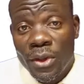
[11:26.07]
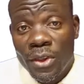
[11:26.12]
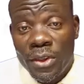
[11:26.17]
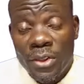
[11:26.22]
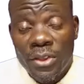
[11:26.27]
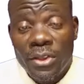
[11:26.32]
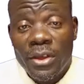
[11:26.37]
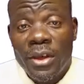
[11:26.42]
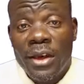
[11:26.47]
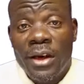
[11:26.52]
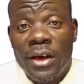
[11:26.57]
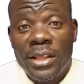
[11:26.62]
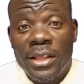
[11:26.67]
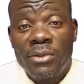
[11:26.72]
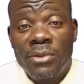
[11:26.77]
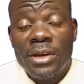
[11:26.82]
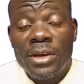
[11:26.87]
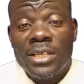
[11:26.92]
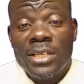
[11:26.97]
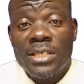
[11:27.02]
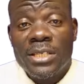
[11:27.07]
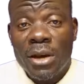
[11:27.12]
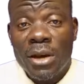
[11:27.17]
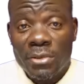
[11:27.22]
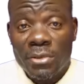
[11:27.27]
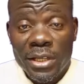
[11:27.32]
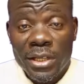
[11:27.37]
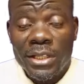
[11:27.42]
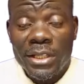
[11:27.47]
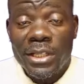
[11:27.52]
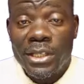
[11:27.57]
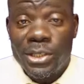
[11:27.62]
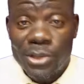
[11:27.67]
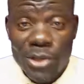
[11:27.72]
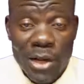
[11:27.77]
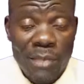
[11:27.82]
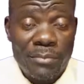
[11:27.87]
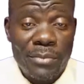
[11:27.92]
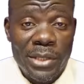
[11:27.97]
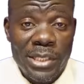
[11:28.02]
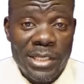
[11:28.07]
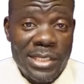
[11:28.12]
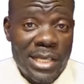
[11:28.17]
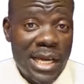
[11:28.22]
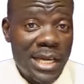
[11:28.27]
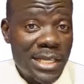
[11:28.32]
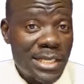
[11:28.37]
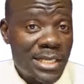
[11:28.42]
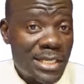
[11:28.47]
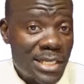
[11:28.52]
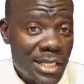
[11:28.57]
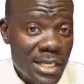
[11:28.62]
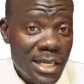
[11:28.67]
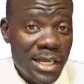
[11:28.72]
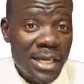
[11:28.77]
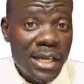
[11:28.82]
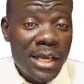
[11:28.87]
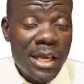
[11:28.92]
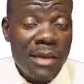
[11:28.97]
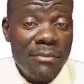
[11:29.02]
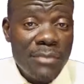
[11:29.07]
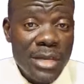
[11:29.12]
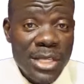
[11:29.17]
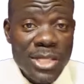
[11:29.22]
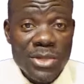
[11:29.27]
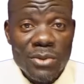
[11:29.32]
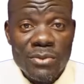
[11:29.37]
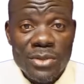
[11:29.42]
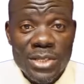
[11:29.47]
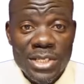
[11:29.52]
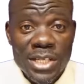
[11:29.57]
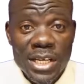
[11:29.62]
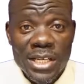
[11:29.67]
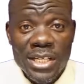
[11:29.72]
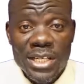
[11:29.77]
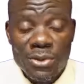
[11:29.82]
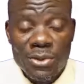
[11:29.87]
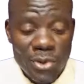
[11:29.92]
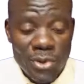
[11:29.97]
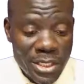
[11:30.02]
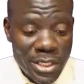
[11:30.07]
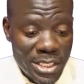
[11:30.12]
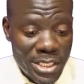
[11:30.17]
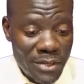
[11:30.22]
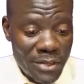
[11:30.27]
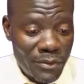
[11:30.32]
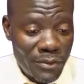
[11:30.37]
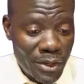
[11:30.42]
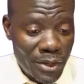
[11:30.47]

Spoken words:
there they were sounding the trumpets as a means of sending or receiving